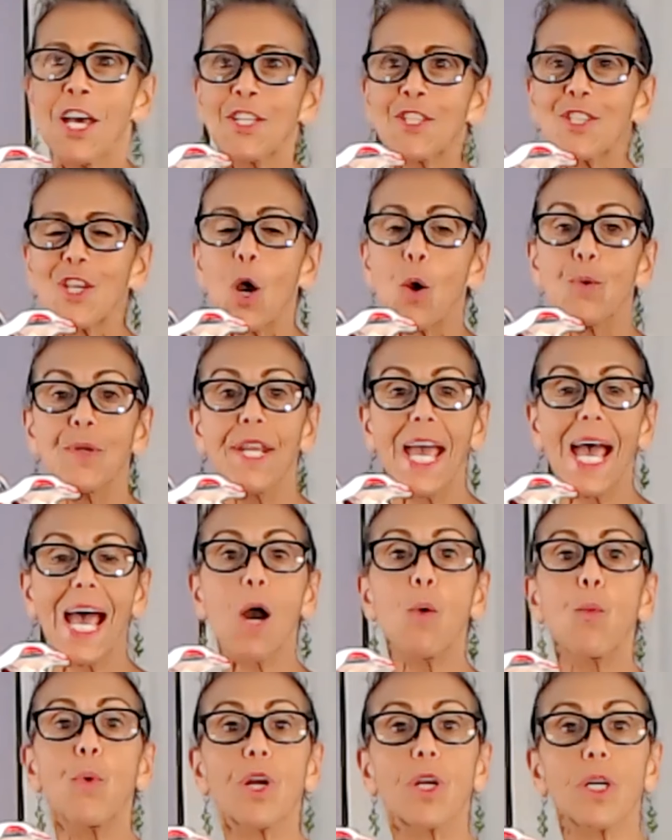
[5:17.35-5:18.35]
So
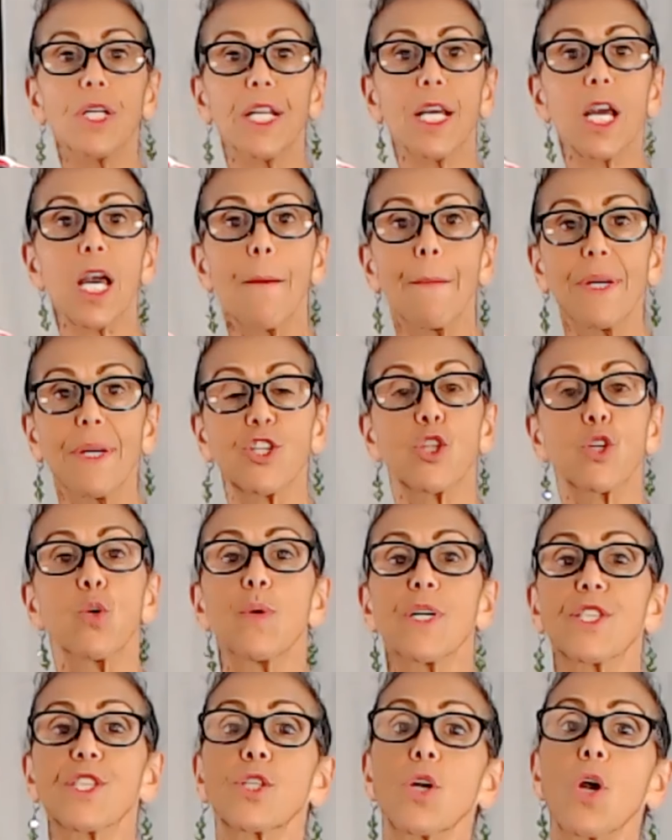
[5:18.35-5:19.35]
now we're going to come into
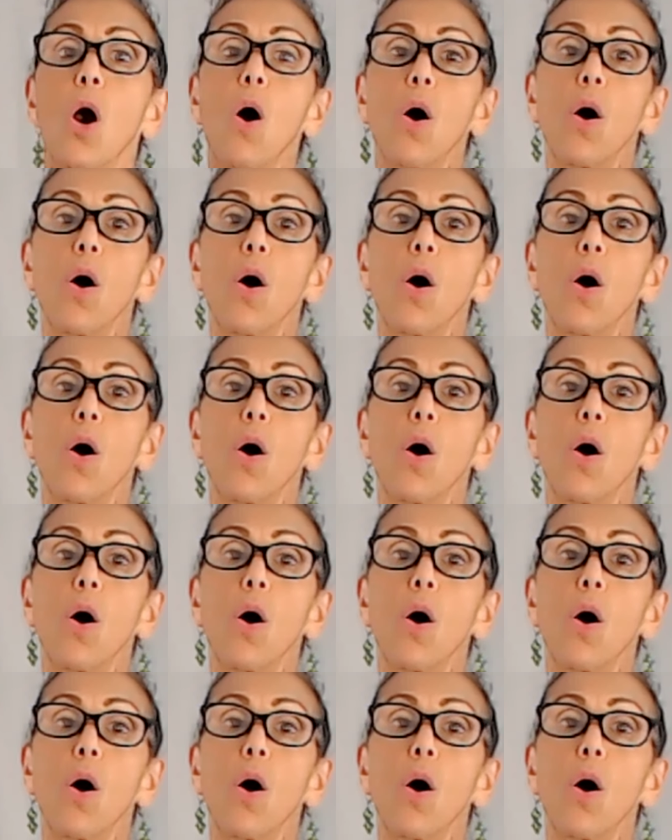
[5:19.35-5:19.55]
what's